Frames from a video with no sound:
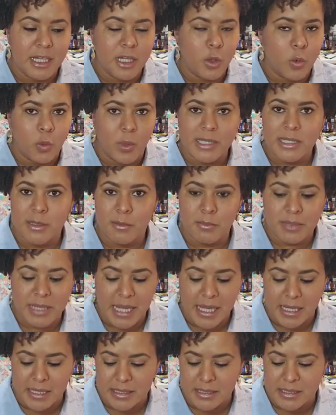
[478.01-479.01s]
it wasn't
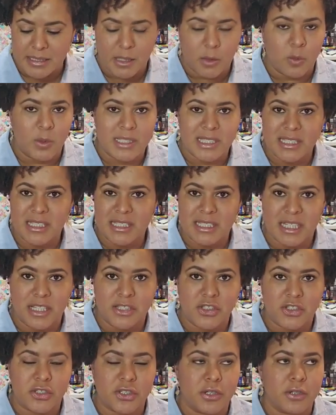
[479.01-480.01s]
planned, it wasn't
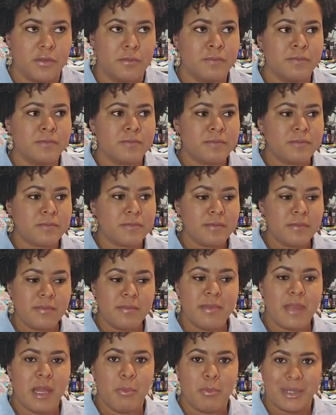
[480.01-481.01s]
intentional,
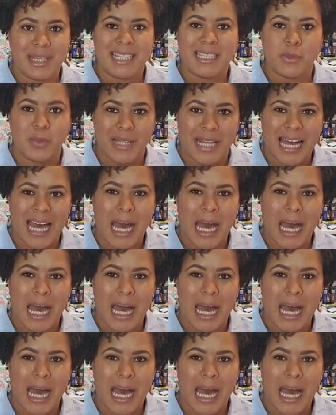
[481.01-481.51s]
but that's what